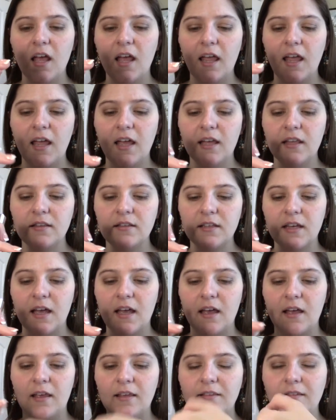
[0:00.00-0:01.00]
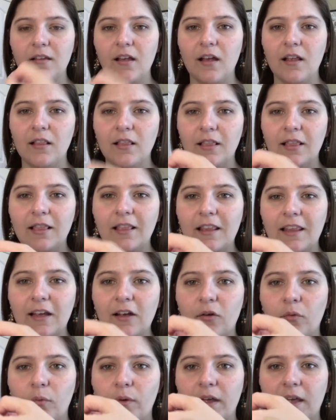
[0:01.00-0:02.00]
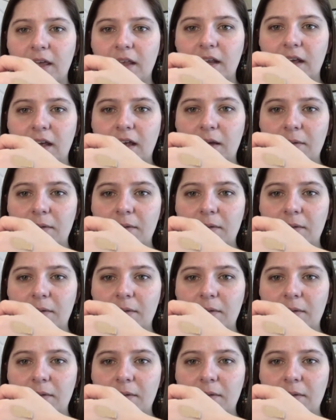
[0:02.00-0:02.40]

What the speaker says: and it's not liquid.